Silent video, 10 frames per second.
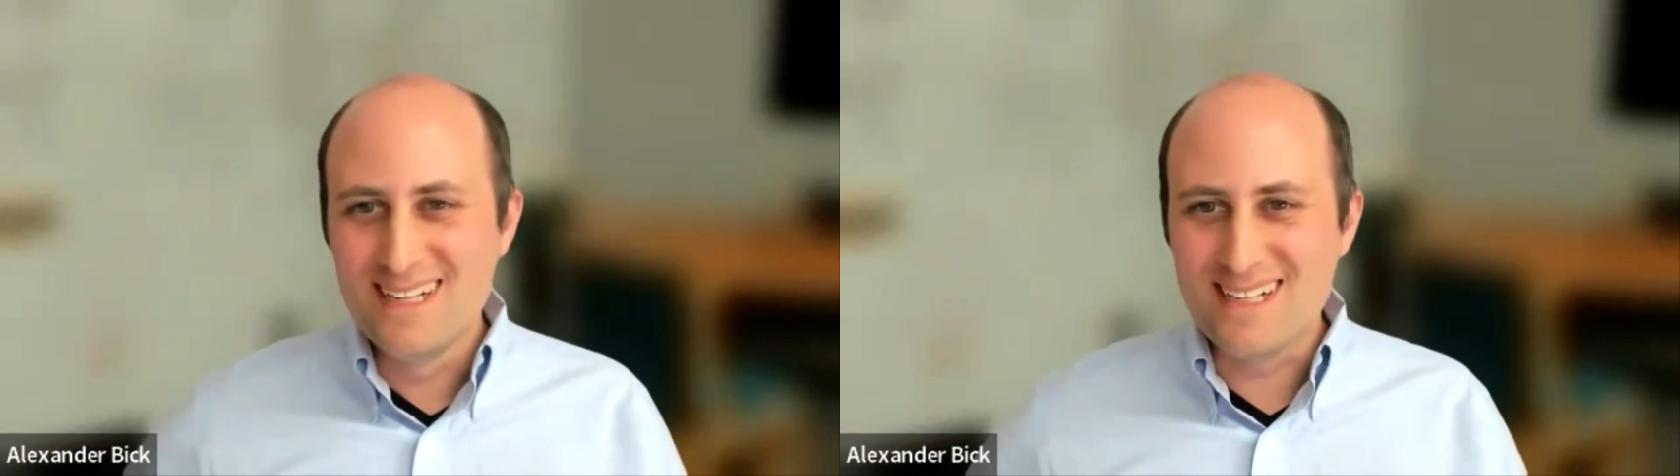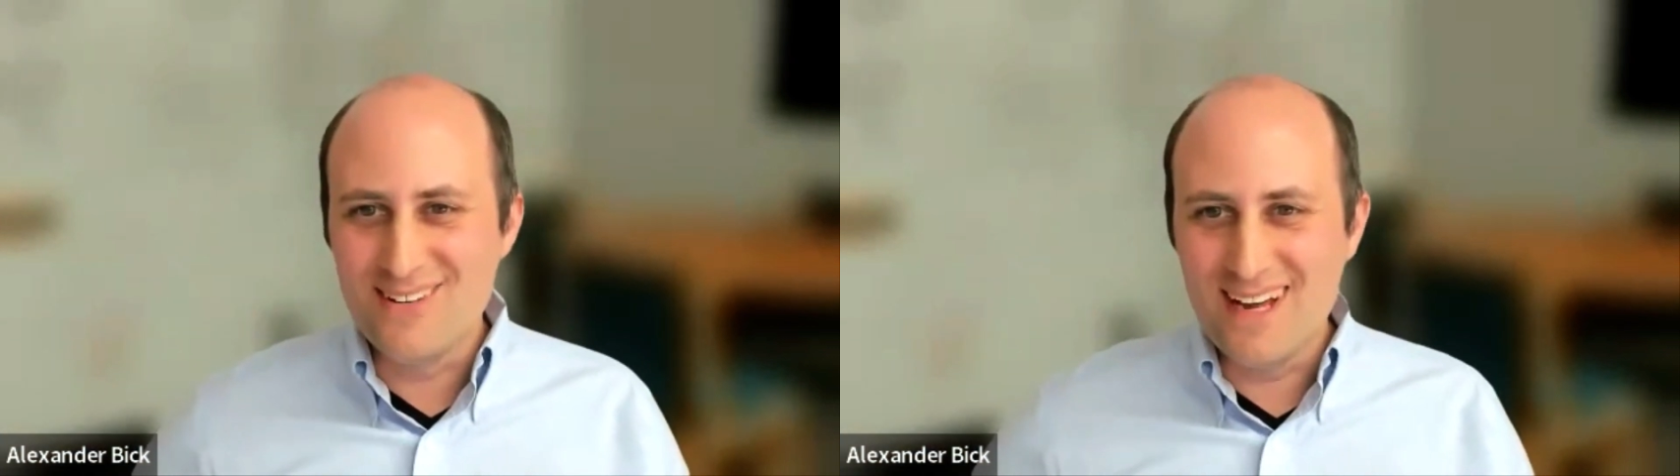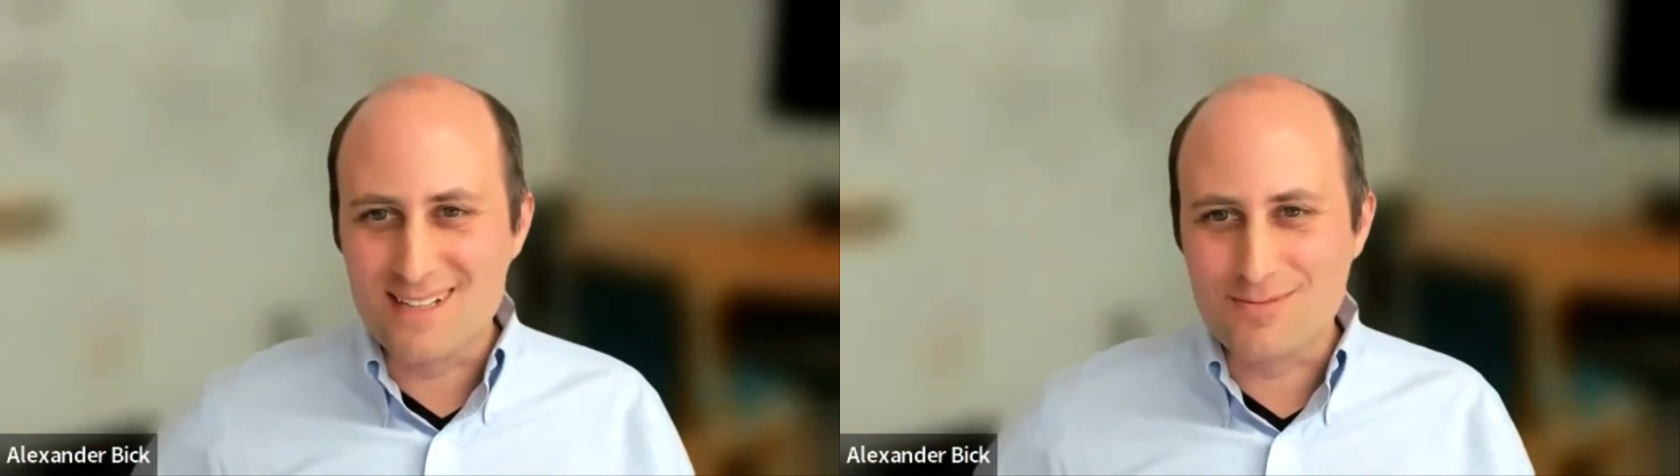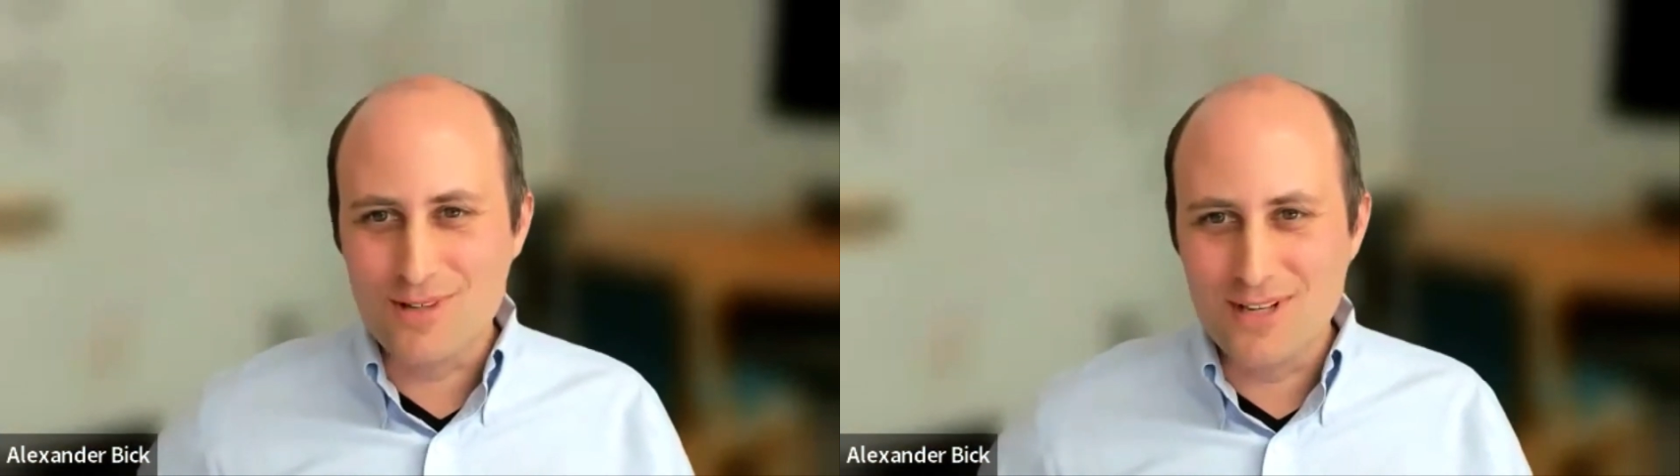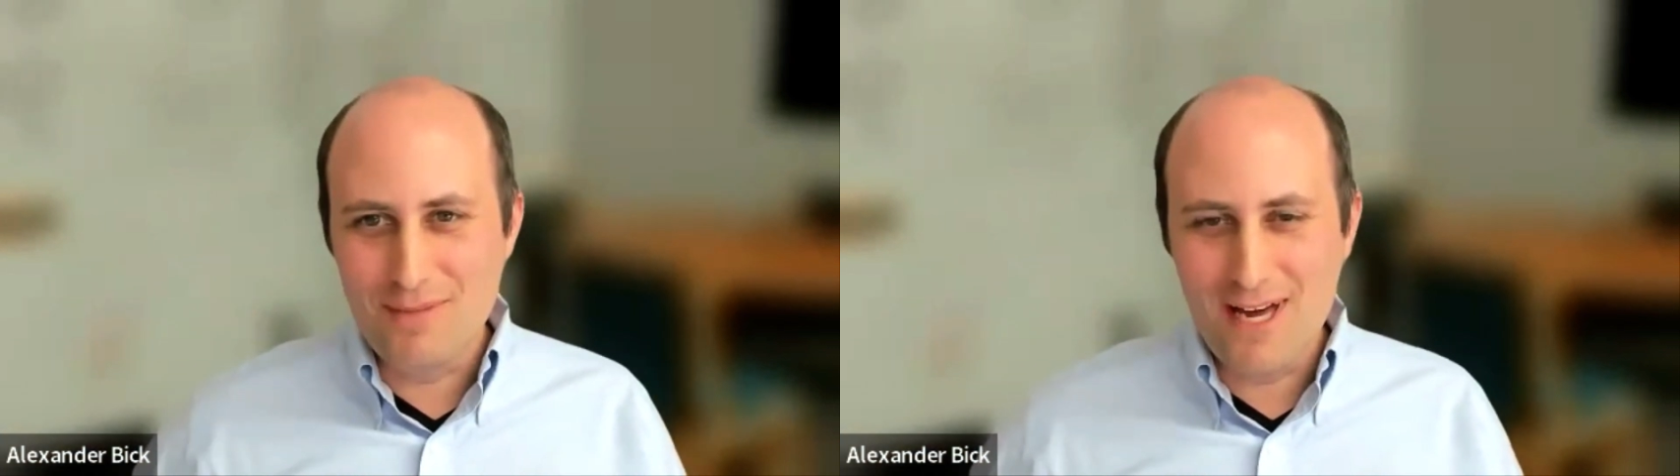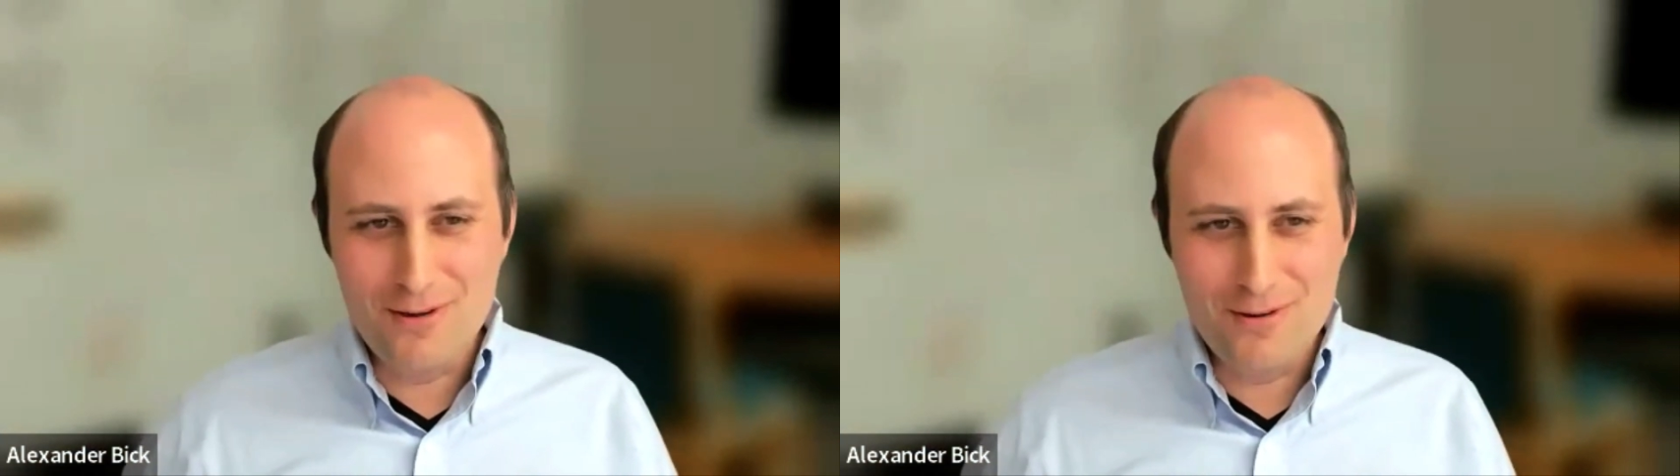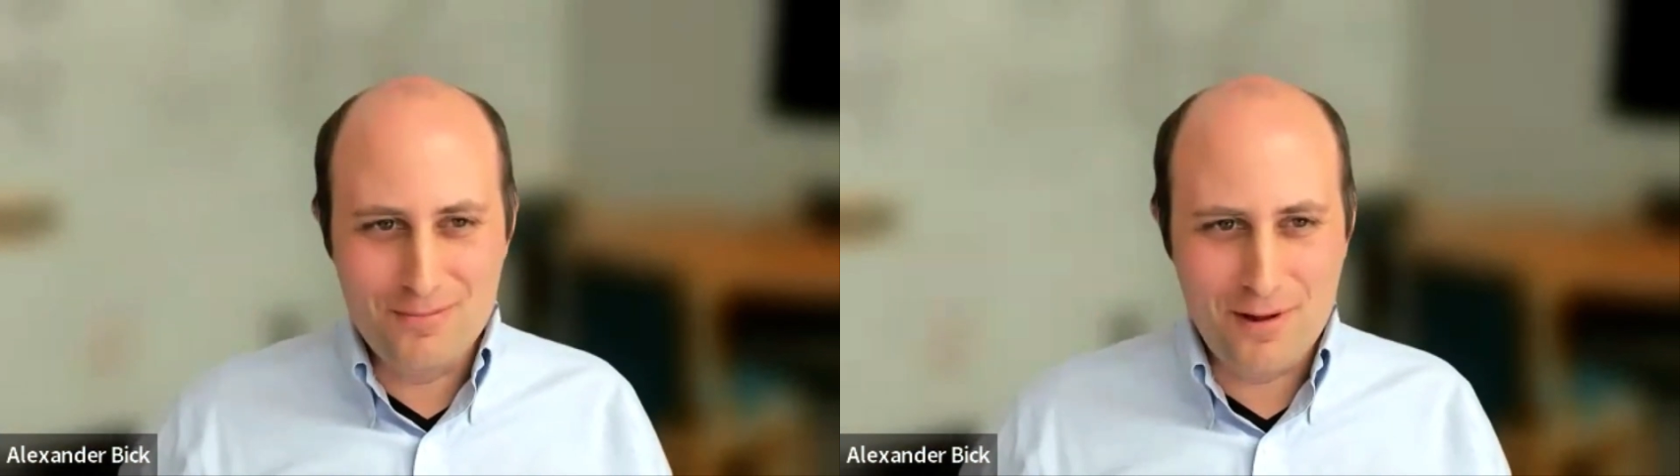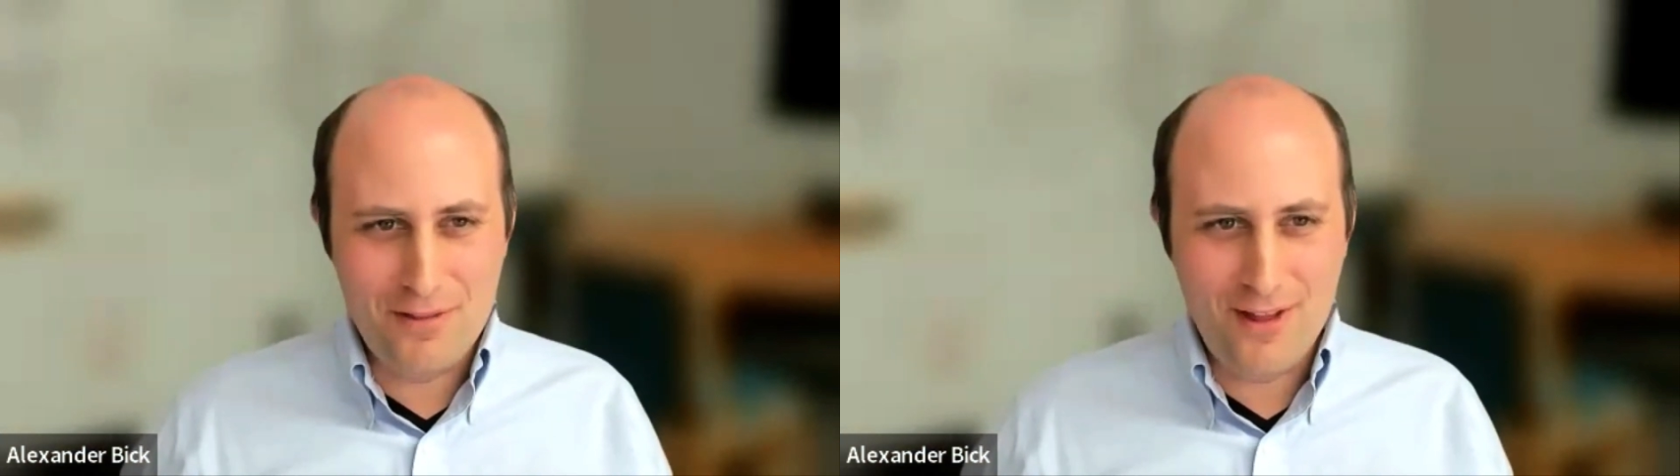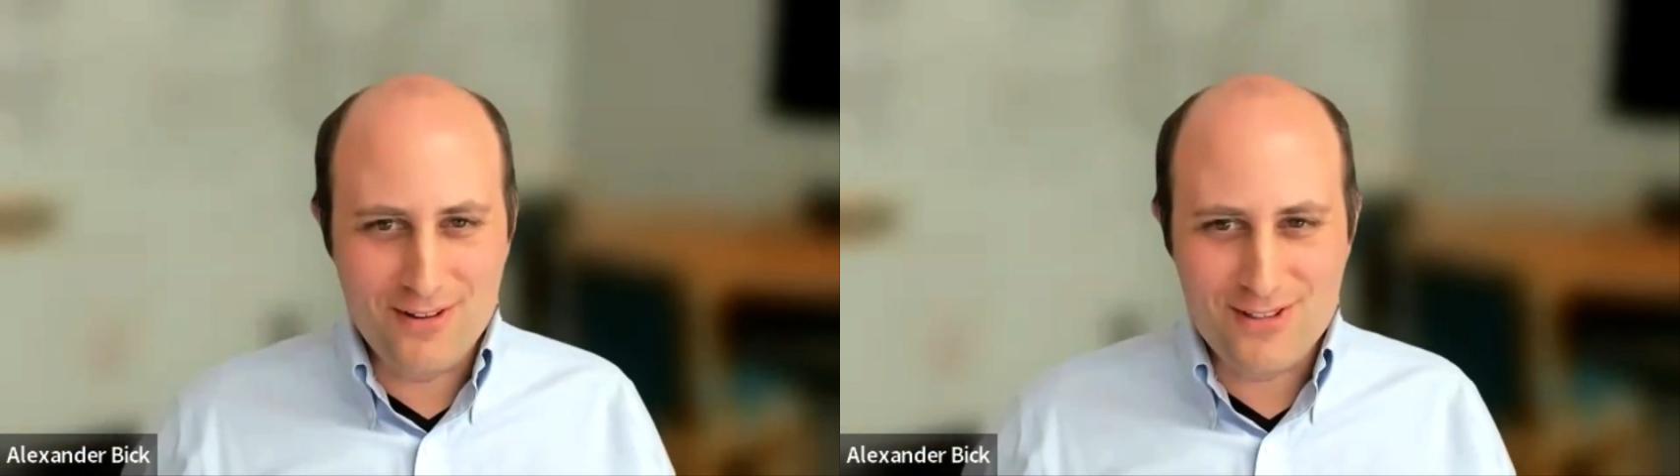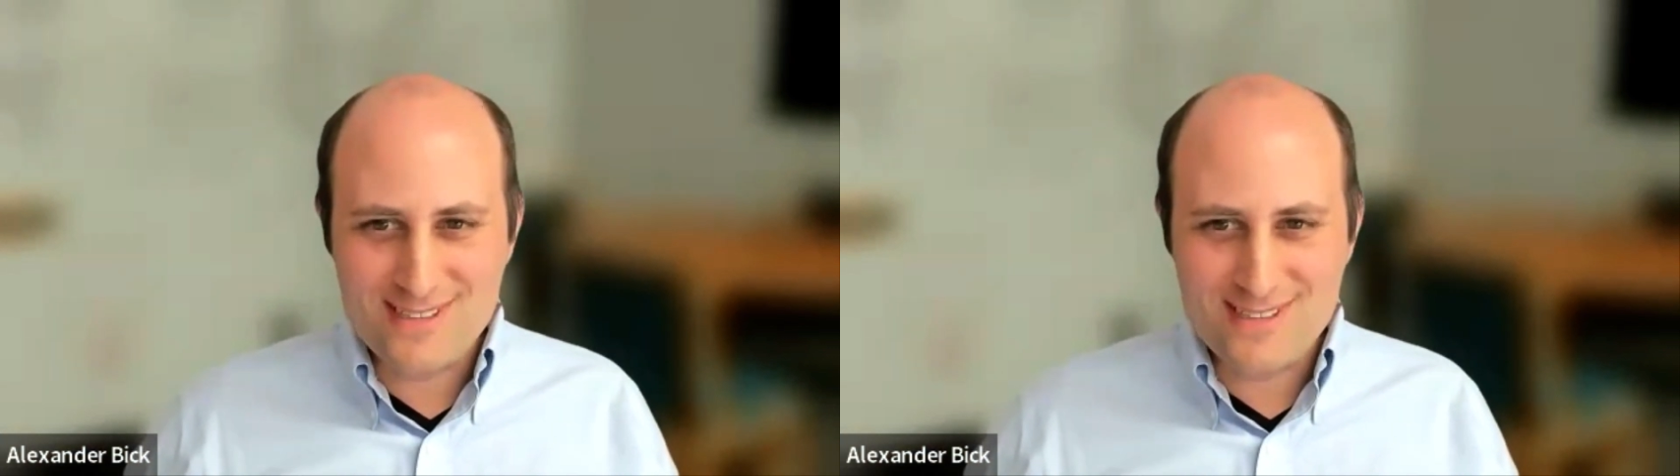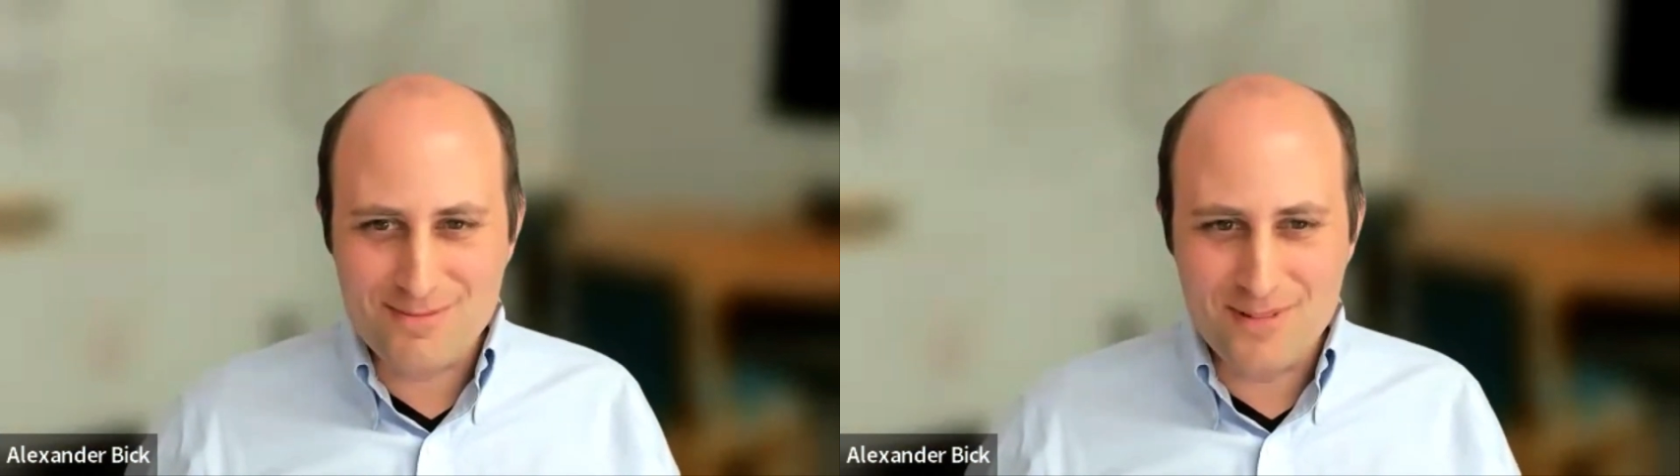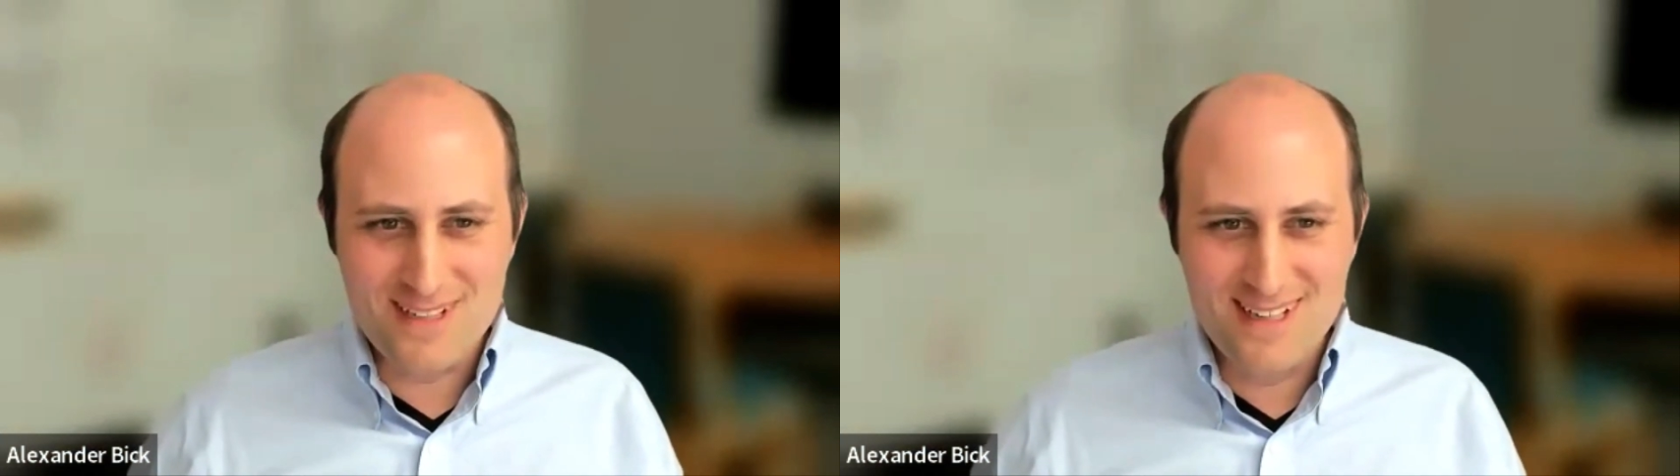an expert hematopathologist. But